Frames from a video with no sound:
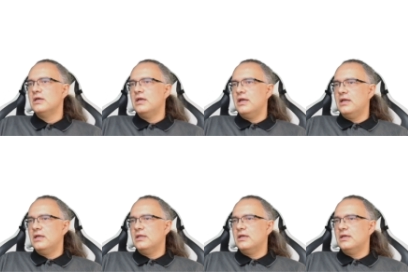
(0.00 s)

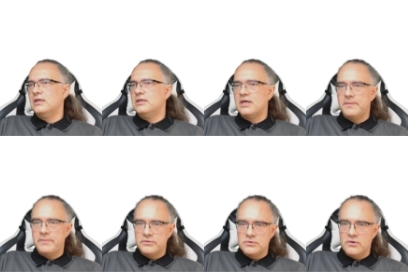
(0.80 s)
and it
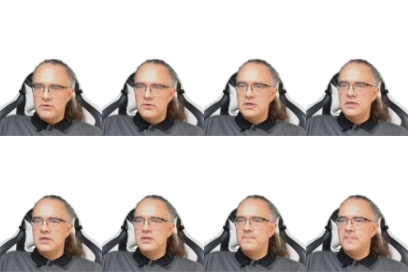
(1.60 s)
decouples
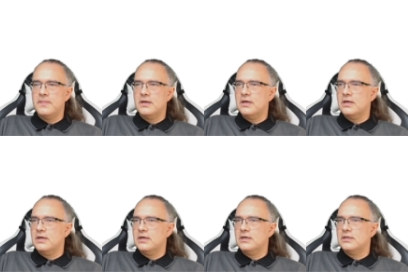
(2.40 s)
only
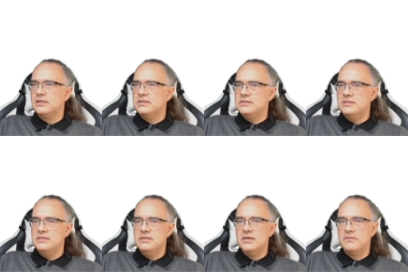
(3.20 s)
DC,